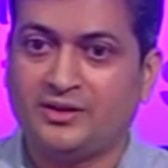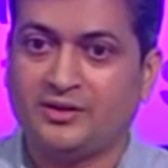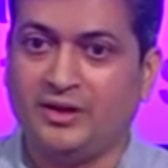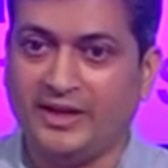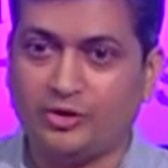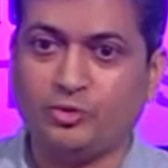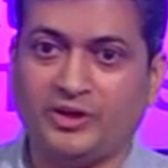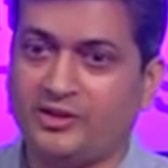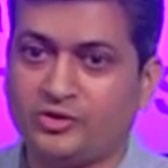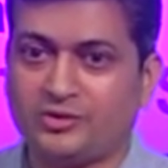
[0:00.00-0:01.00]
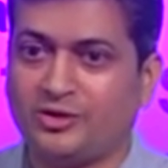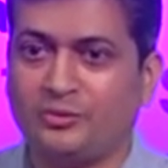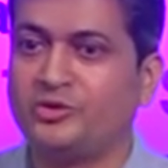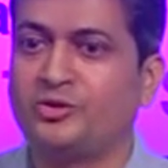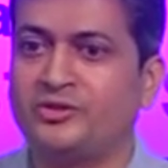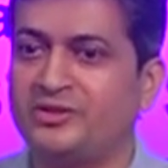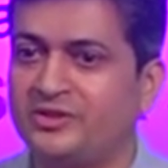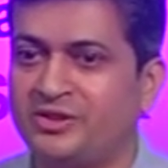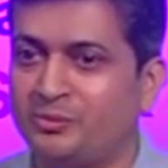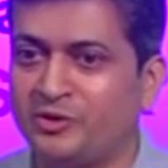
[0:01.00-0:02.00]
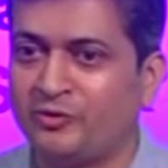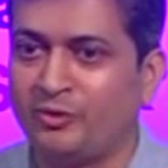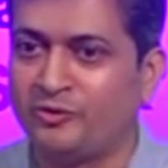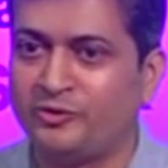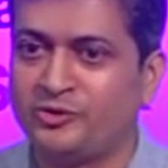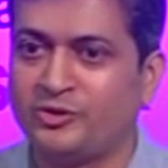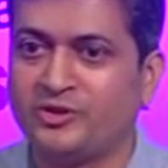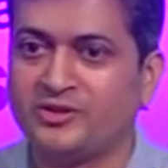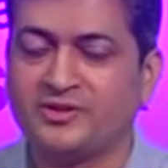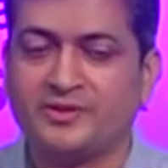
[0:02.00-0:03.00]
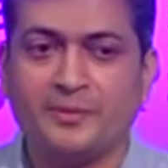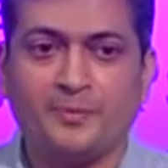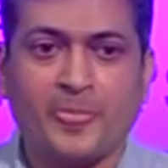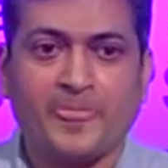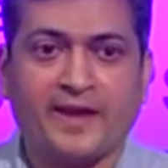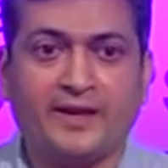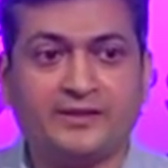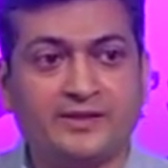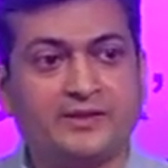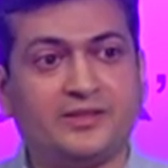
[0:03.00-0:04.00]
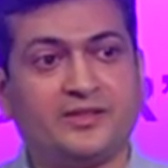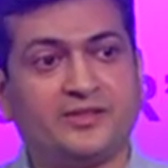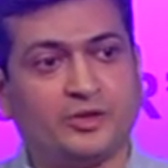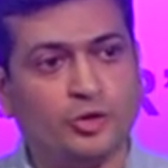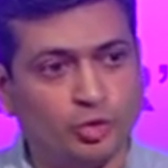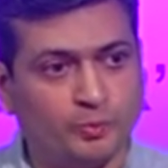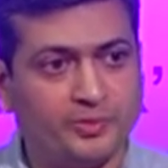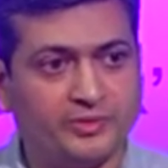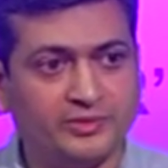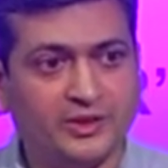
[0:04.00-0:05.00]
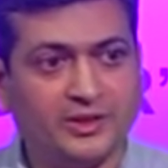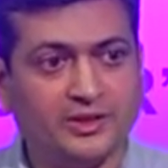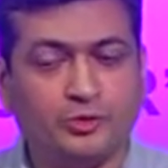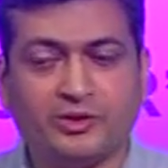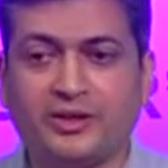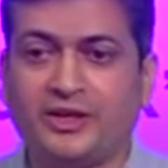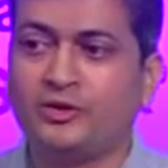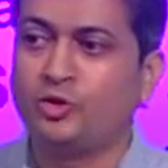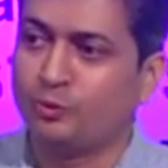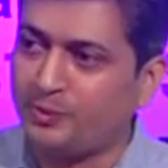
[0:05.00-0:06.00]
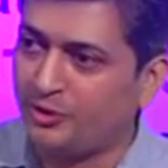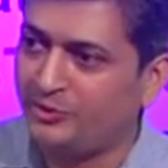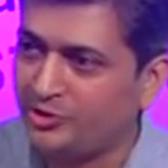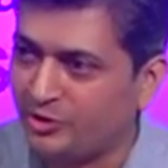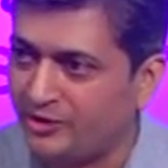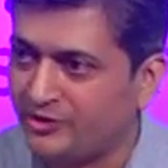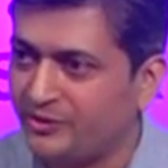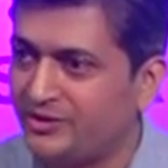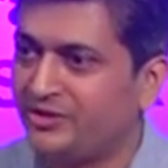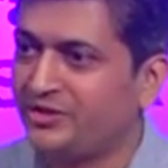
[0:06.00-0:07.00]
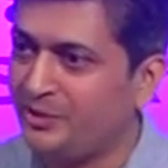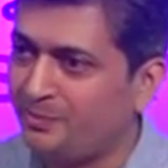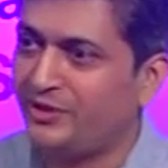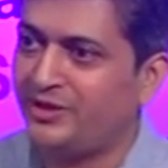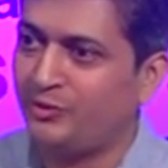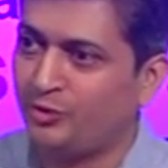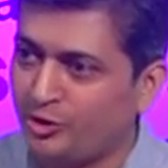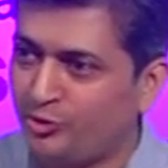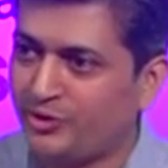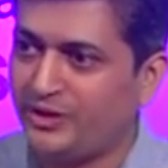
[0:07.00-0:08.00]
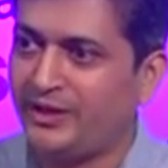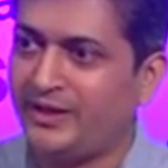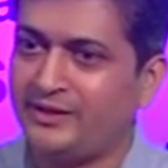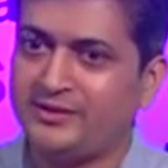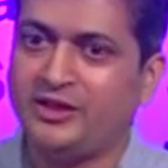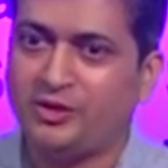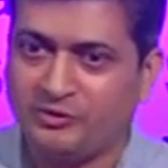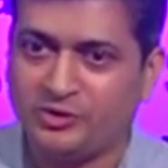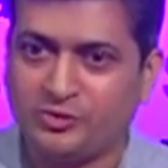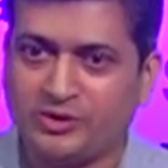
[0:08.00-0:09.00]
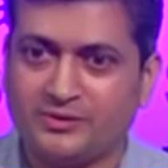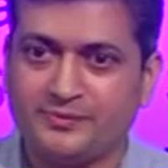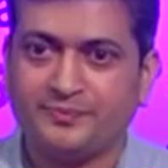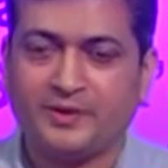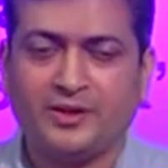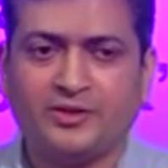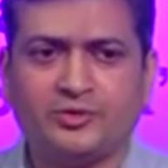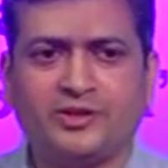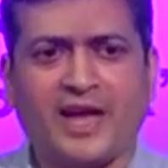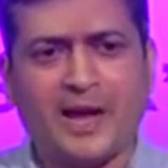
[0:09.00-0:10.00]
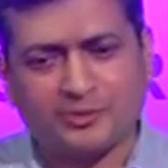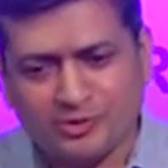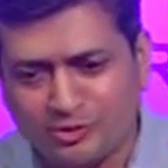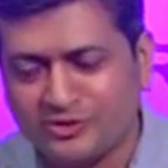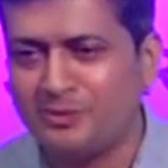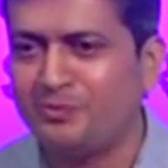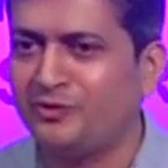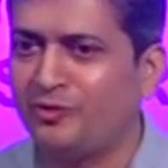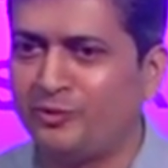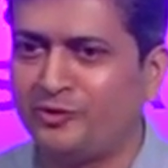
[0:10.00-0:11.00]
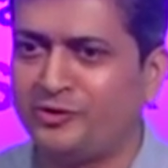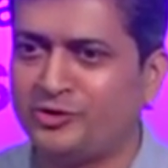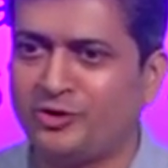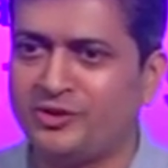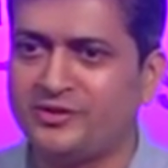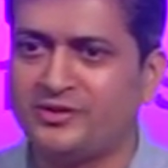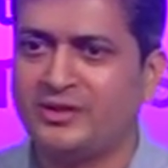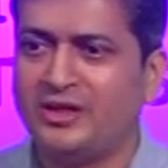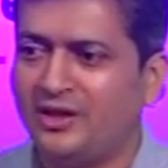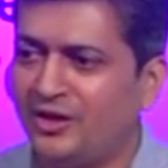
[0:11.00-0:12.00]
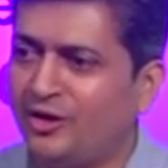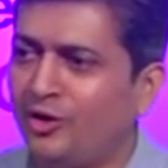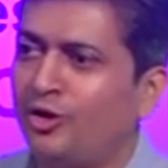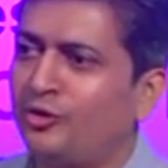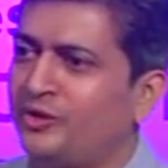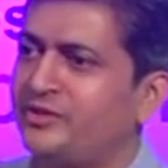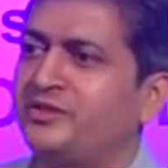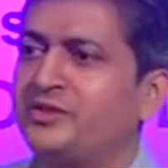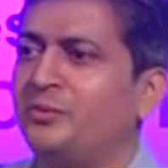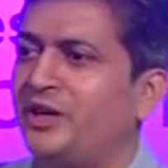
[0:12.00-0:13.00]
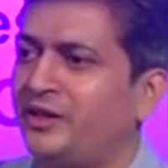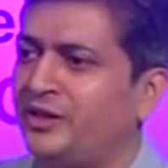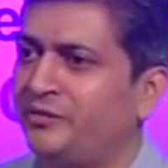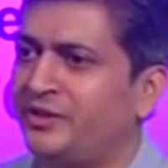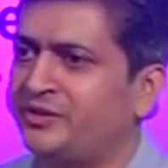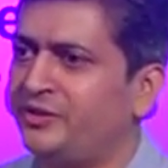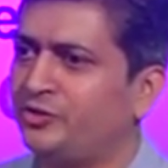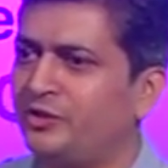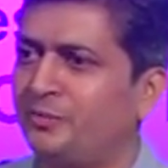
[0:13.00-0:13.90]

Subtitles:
linked to it. Term insurance is the cheapest form of insurance. And since it is a group, you can get group term insurance, which is cheaper than what you can get as an individual. So the absolute cheapest form of insurance along with systematic investing. So the